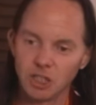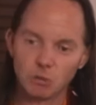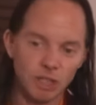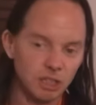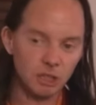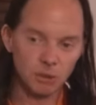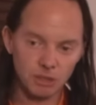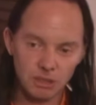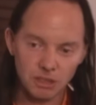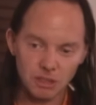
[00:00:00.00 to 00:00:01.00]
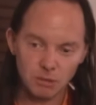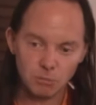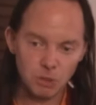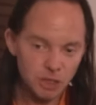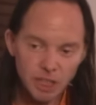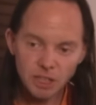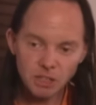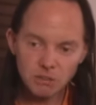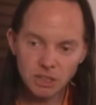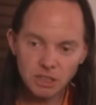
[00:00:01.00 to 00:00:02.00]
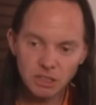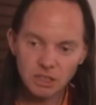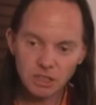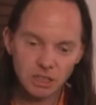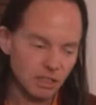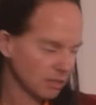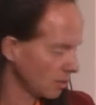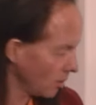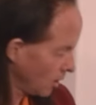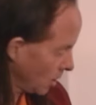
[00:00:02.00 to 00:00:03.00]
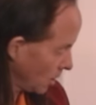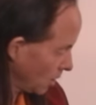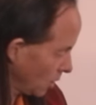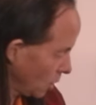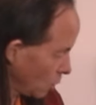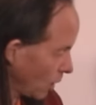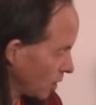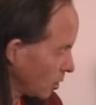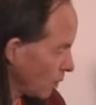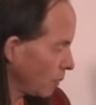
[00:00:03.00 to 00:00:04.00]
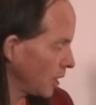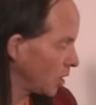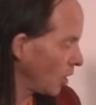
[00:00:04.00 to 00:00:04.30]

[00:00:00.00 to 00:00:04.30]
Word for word: You want to know what Buddha nature is? You want to know what we